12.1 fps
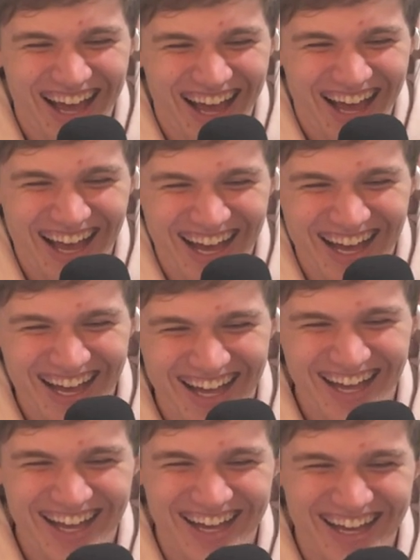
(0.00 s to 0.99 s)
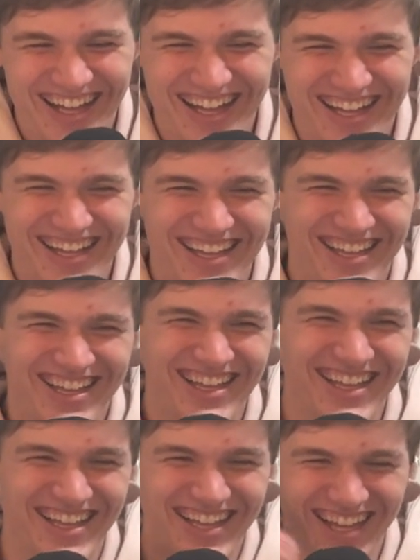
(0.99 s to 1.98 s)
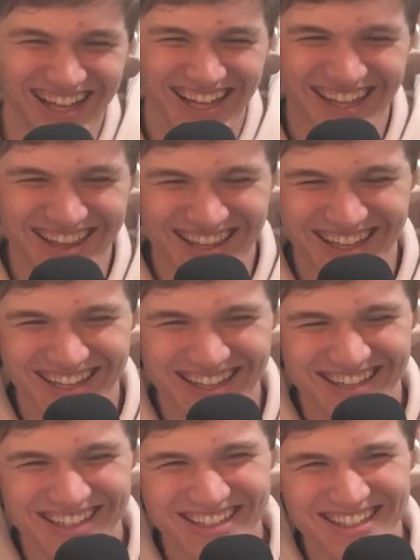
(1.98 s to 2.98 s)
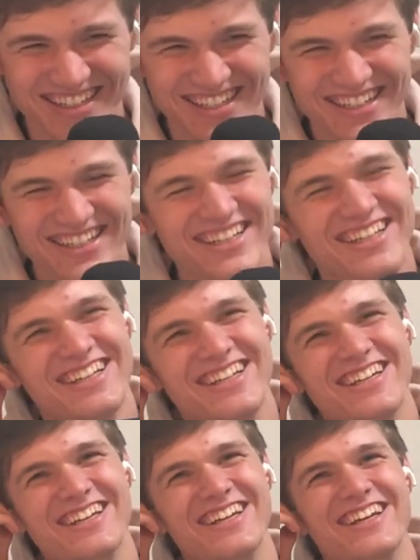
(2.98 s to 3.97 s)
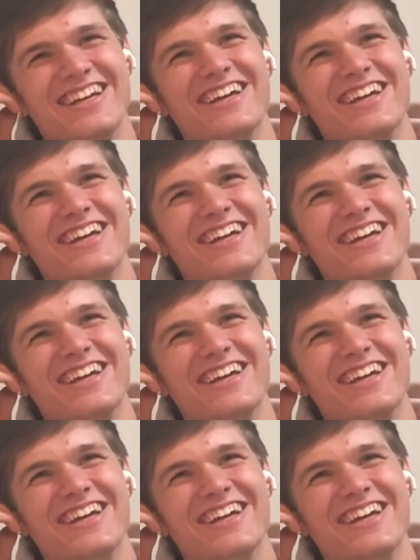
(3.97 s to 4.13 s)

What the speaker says: [no speech]